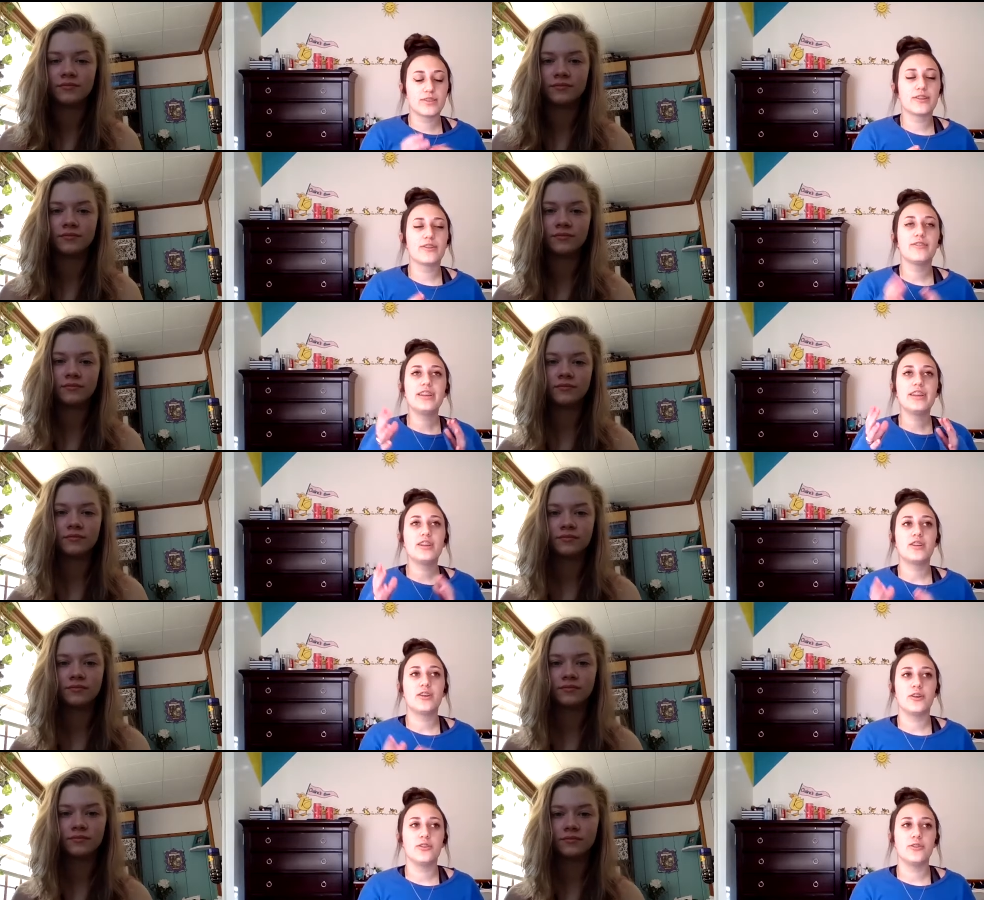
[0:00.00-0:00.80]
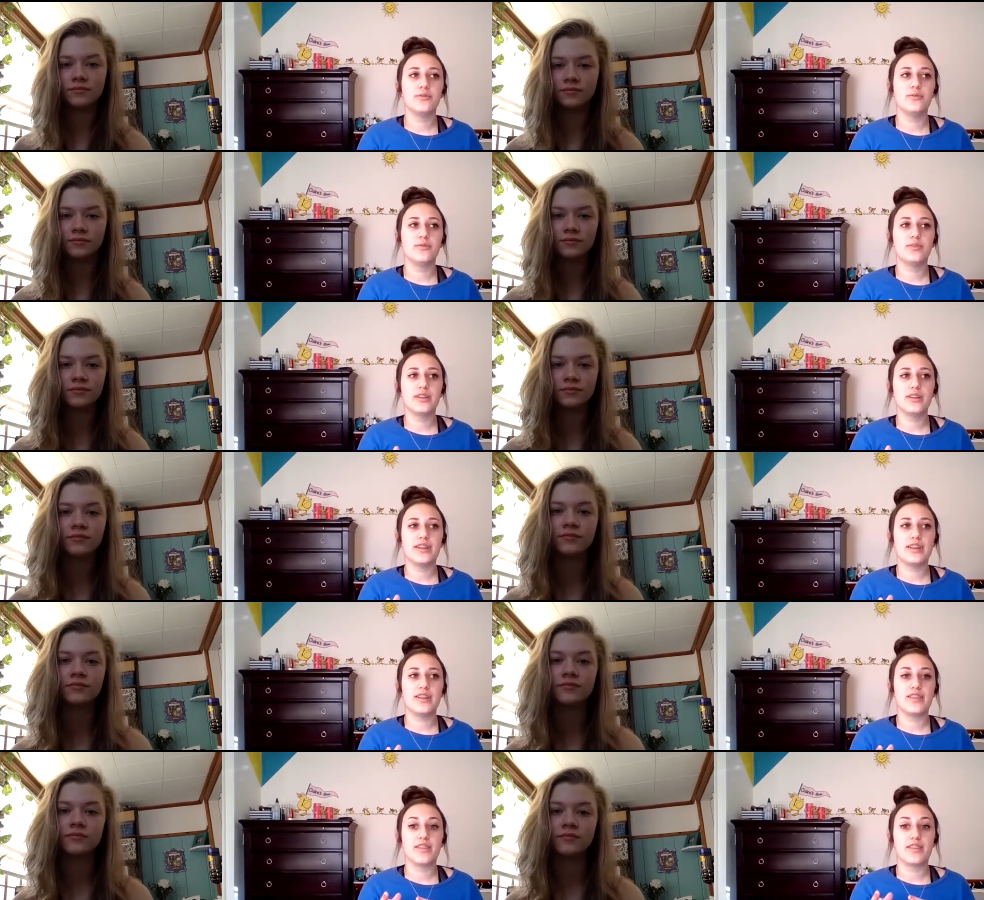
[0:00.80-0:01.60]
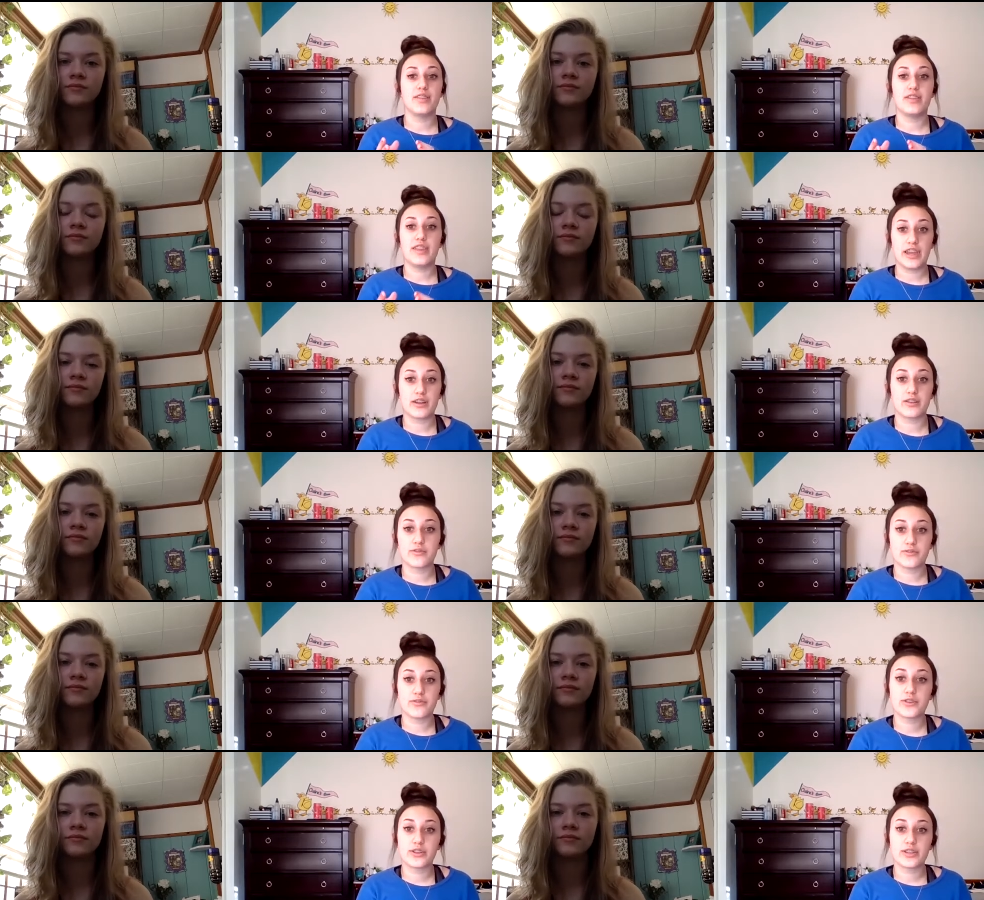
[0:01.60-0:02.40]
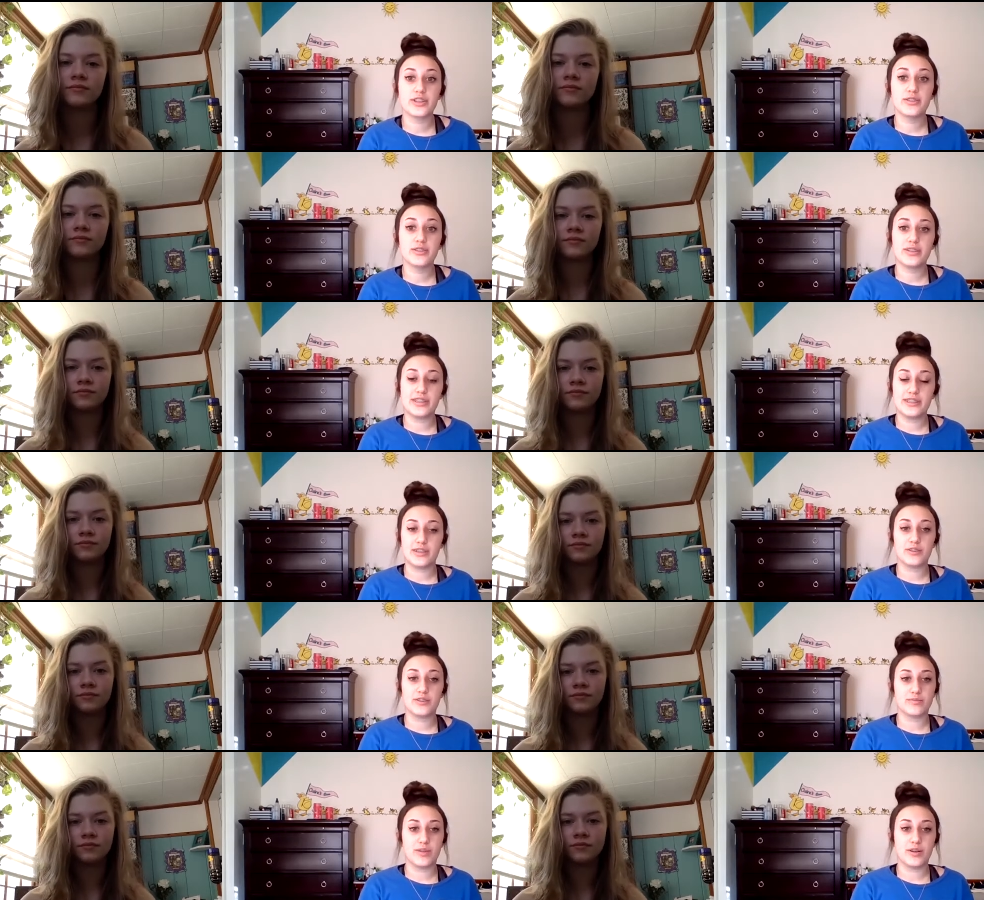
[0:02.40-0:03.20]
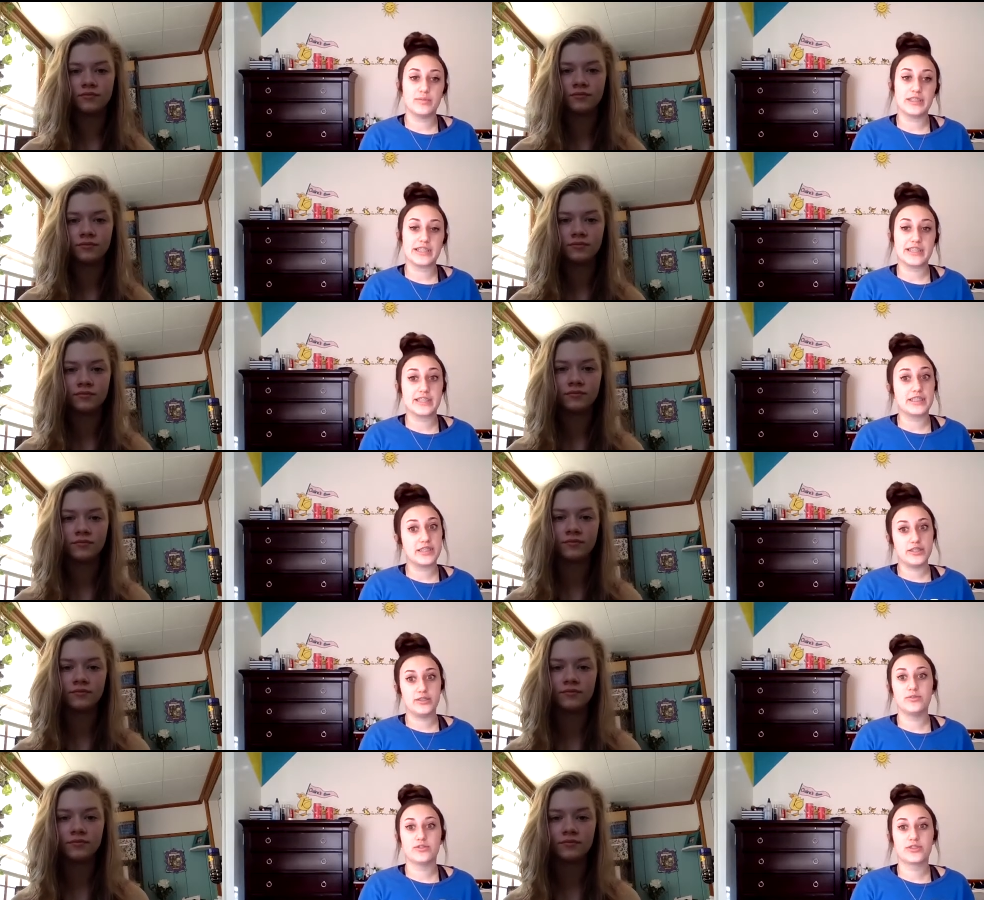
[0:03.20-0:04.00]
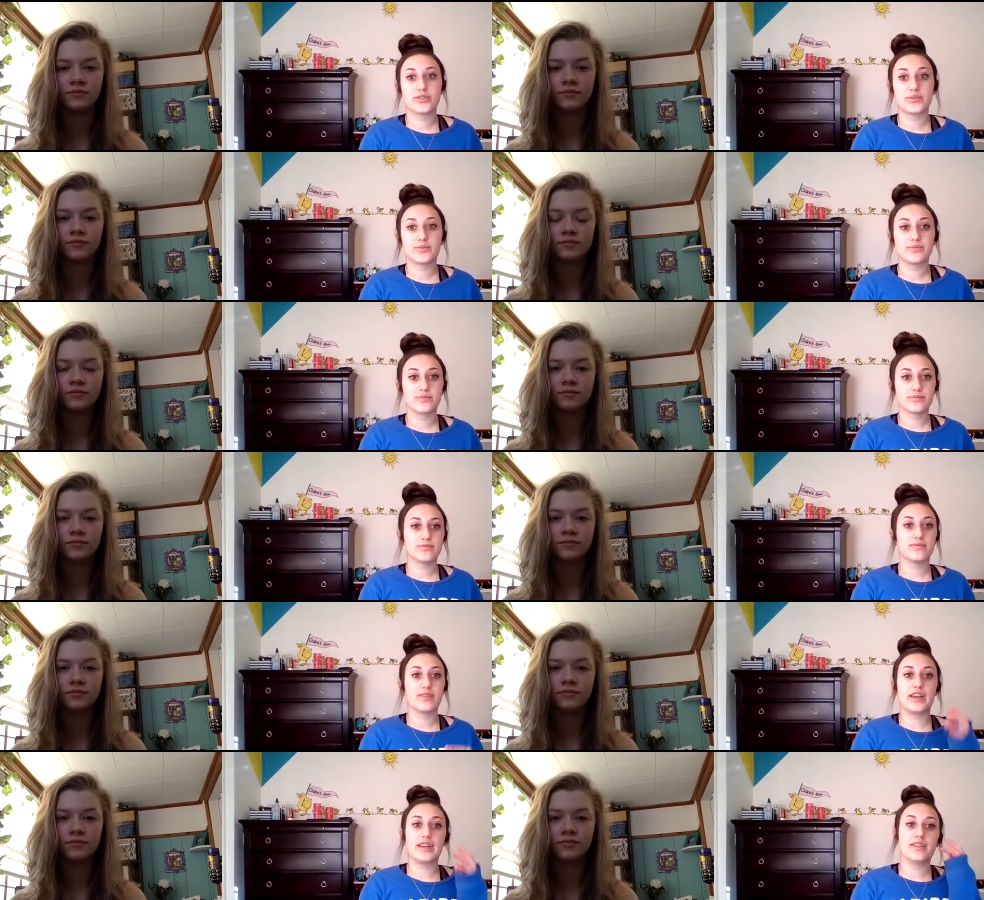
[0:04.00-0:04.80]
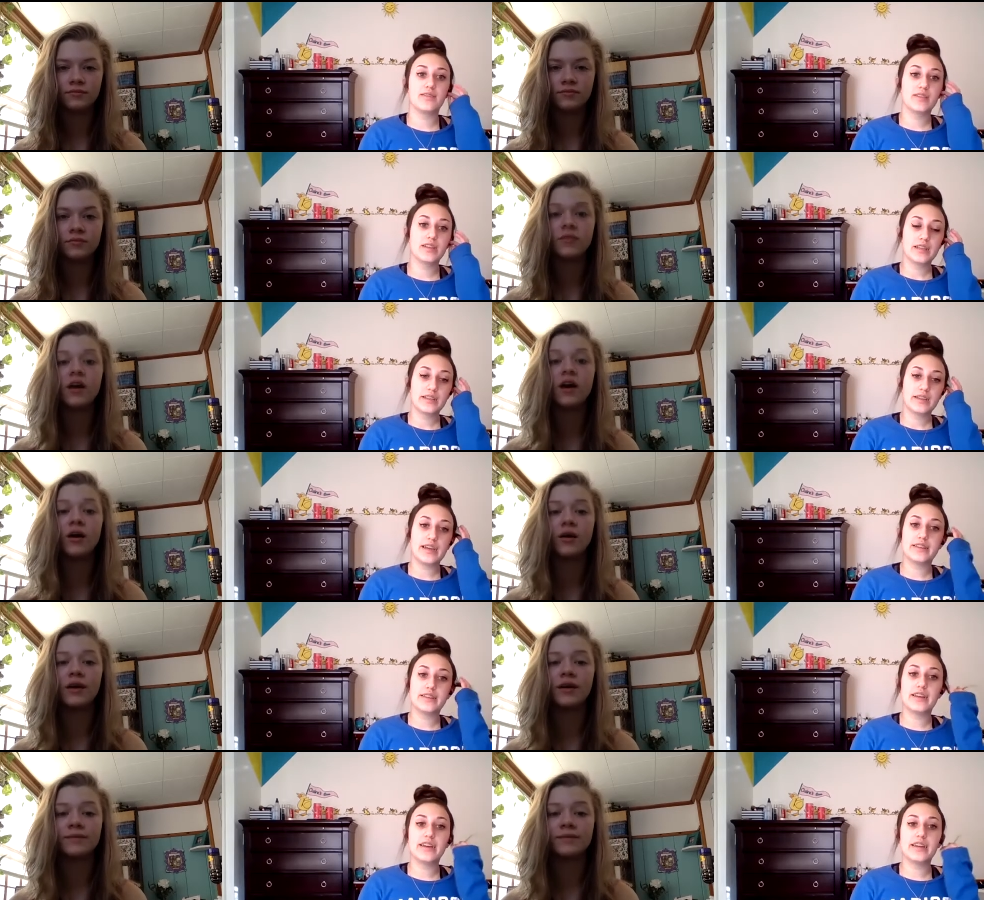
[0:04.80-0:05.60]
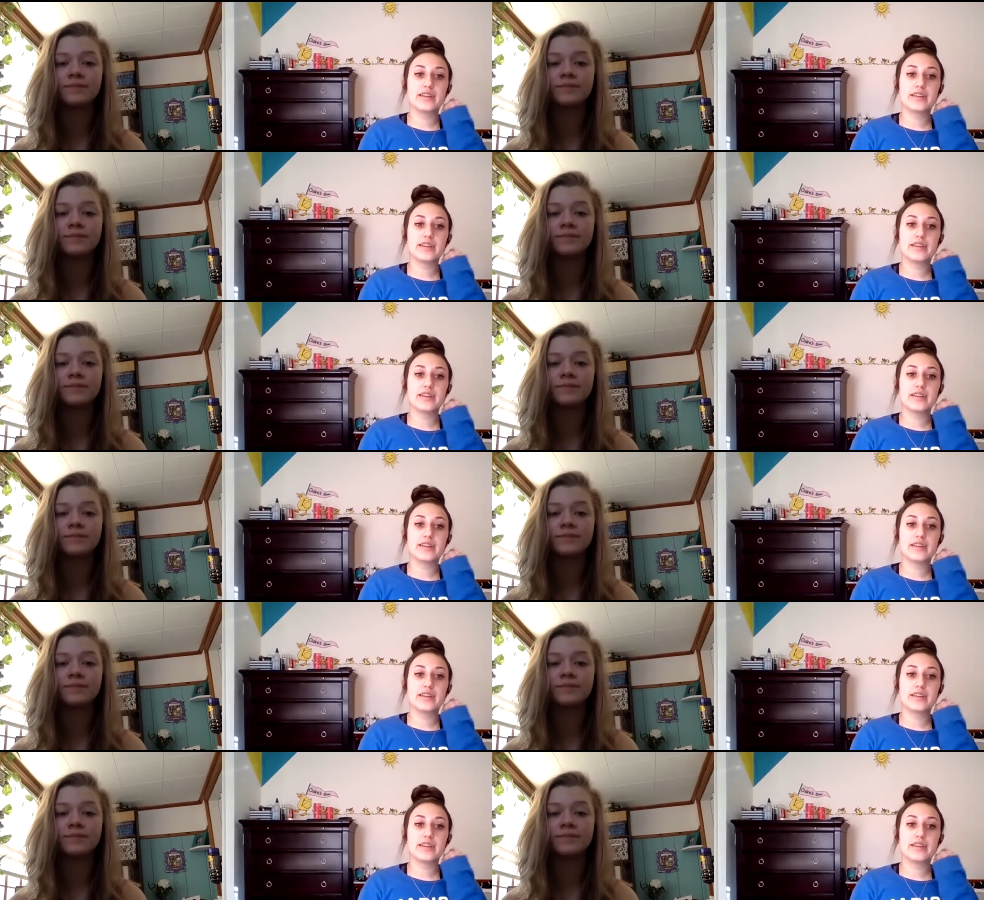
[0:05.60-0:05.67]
Speaker 1: learning who is there for you in those moments is huge. Right? Oh yeah. And